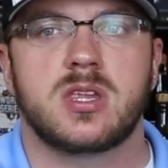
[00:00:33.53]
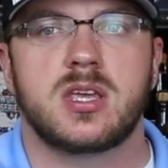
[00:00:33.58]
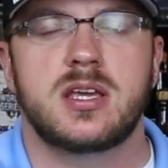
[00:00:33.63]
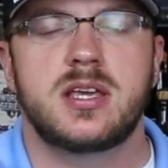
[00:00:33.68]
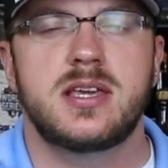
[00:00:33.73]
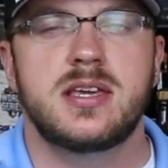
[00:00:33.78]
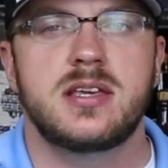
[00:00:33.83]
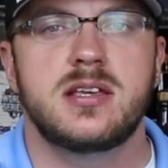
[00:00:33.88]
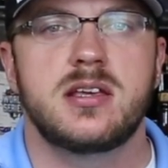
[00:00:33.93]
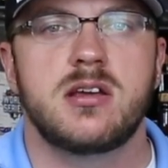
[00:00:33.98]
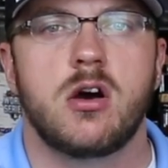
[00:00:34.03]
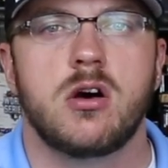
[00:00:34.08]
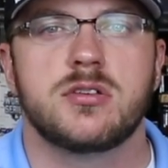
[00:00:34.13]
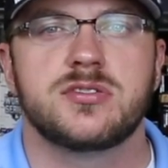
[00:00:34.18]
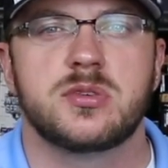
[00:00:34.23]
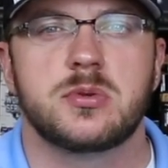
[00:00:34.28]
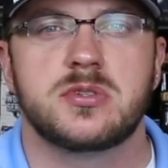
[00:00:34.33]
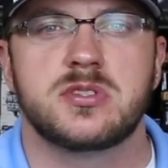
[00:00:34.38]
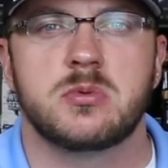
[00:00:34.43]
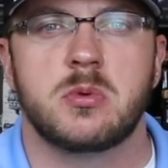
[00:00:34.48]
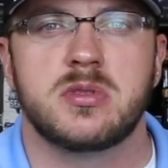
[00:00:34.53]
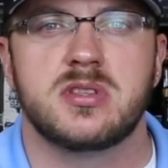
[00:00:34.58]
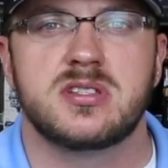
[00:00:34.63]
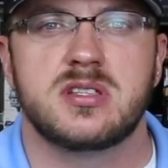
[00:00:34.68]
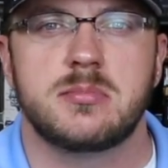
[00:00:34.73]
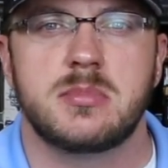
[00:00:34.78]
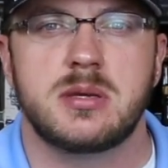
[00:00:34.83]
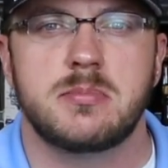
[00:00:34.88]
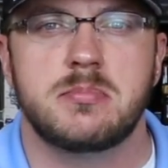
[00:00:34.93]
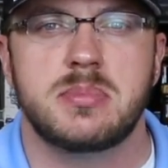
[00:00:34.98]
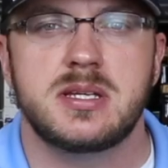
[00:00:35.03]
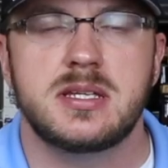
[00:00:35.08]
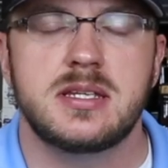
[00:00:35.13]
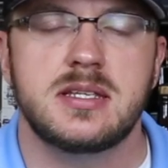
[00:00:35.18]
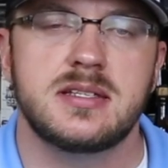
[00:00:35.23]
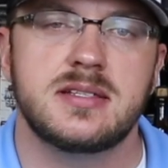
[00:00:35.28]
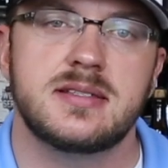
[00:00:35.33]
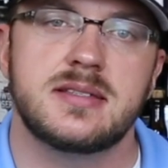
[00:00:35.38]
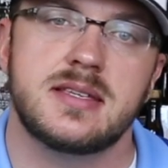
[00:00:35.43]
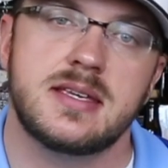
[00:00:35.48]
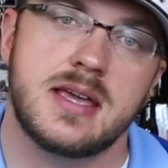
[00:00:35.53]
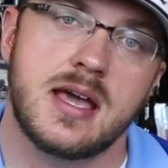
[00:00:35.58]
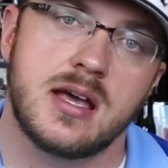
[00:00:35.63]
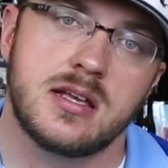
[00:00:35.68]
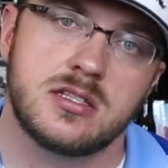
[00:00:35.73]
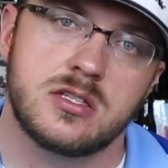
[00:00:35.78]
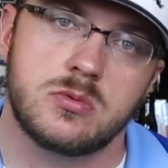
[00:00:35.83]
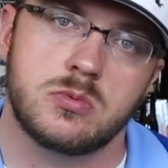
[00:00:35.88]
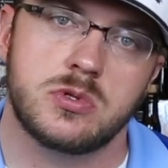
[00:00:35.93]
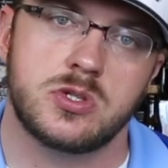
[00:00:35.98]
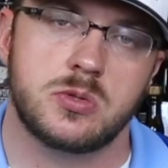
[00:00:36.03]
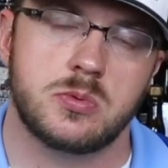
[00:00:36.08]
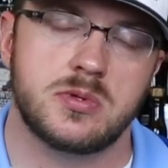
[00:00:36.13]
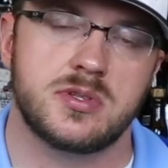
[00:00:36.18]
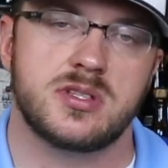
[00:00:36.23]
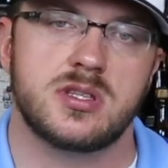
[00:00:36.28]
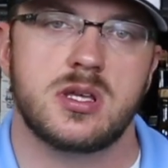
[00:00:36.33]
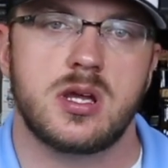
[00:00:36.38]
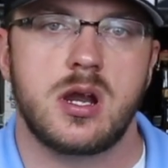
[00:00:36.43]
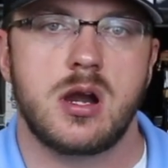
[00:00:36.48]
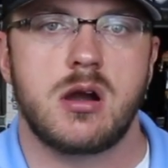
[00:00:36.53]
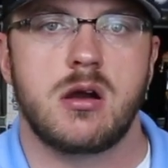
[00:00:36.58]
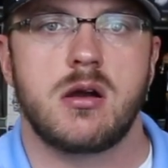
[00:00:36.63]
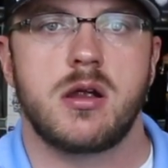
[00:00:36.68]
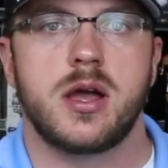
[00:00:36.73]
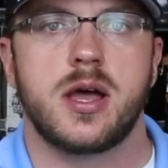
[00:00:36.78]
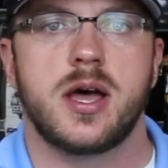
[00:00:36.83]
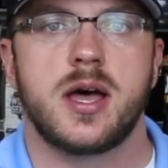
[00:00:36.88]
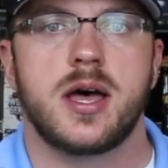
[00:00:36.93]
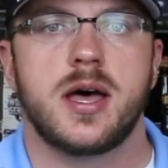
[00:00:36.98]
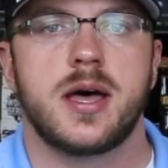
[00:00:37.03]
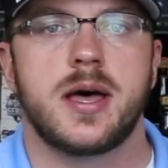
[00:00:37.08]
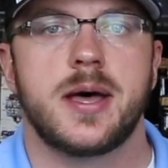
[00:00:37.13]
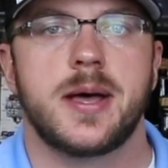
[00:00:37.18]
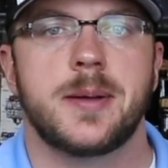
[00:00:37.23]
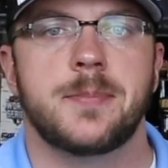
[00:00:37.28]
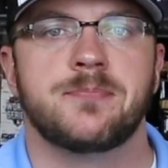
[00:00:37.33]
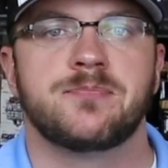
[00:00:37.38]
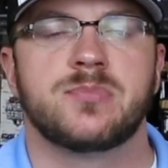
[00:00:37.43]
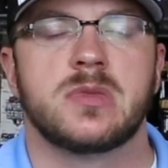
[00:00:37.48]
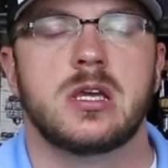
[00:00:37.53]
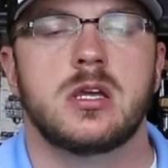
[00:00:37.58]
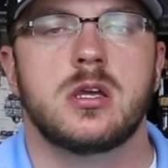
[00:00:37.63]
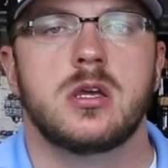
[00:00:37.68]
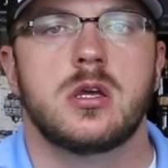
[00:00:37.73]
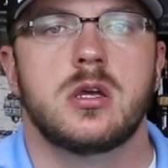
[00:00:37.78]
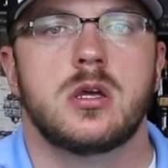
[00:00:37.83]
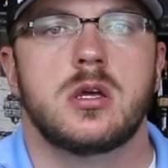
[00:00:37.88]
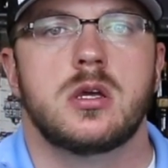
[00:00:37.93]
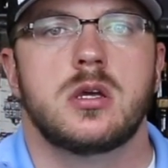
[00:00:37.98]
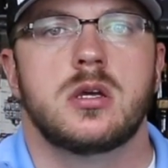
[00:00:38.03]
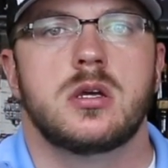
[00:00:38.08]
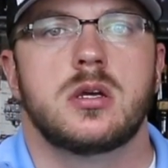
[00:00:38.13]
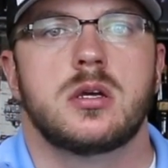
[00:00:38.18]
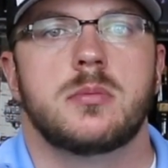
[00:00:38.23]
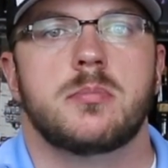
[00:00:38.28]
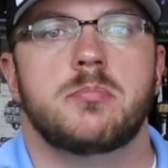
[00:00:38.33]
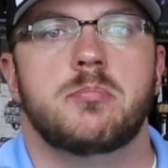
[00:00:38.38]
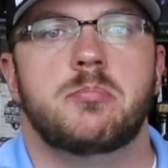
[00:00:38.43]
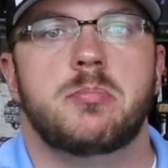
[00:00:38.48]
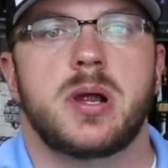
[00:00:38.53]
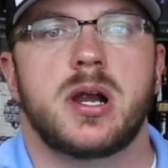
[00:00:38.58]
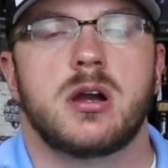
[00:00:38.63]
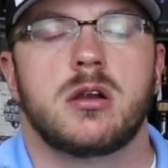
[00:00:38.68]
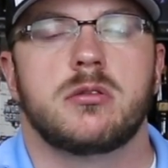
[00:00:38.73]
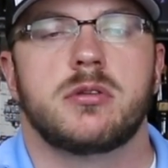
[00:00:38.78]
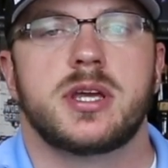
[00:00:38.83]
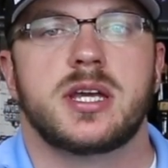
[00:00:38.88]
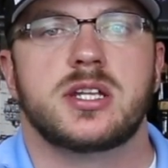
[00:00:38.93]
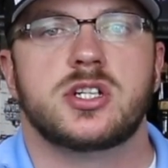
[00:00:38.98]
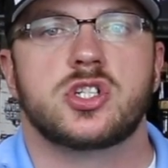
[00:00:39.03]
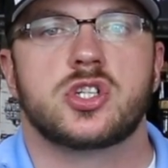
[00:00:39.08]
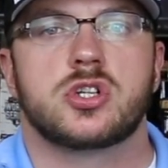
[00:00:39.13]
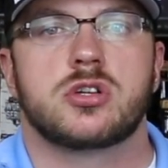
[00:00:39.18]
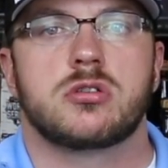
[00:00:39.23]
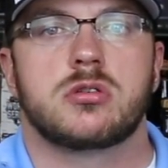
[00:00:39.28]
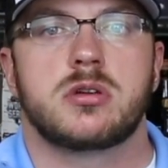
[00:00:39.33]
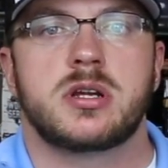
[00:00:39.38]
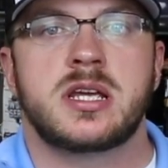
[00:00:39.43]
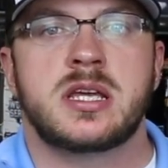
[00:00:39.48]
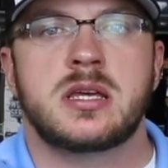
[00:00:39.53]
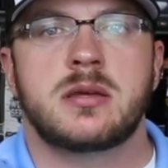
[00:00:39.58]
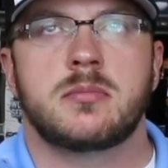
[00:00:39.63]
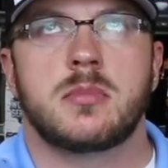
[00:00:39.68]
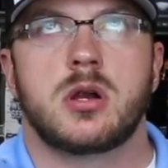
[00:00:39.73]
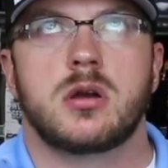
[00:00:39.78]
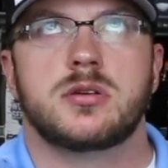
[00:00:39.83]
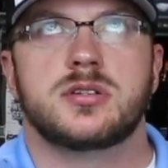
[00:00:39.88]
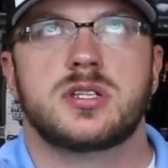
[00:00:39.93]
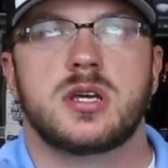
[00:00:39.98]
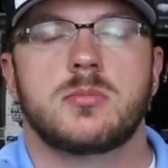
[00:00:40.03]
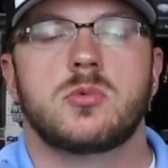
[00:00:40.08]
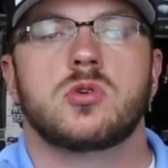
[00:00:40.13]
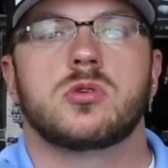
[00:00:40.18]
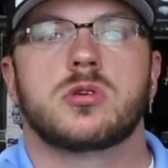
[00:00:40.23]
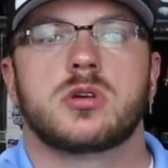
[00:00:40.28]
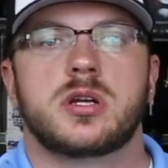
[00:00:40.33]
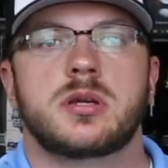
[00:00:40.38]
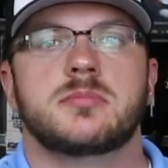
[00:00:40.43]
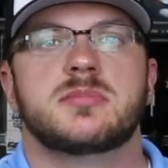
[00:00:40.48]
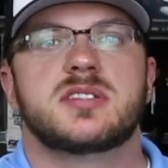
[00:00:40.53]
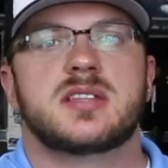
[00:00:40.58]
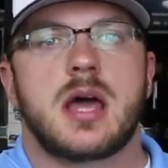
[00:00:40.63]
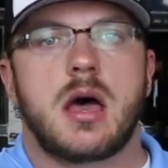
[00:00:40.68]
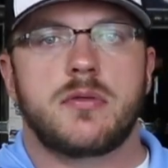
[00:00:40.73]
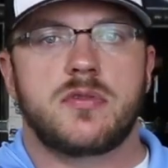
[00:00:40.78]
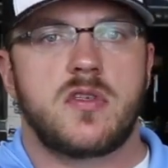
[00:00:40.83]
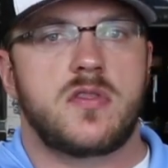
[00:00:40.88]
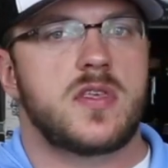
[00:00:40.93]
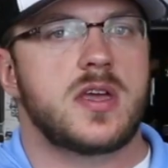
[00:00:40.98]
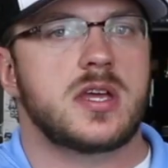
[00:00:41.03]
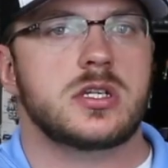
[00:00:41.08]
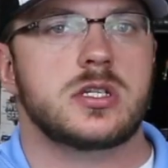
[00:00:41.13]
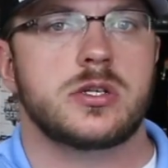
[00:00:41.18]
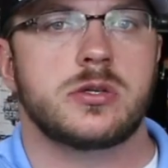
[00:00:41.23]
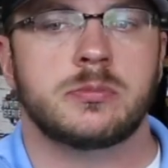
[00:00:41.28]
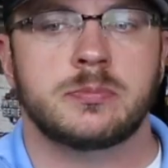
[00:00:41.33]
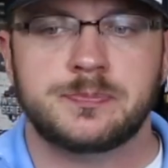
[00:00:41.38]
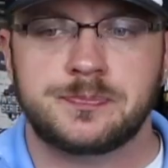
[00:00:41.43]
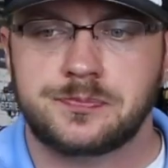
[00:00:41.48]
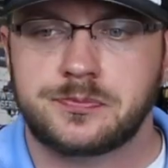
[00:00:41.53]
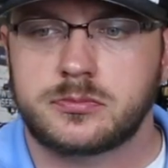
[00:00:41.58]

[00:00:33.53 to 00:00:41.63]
He also is the one that sent me BDCS, which was their barrel-aged cream or double cream stout that they do,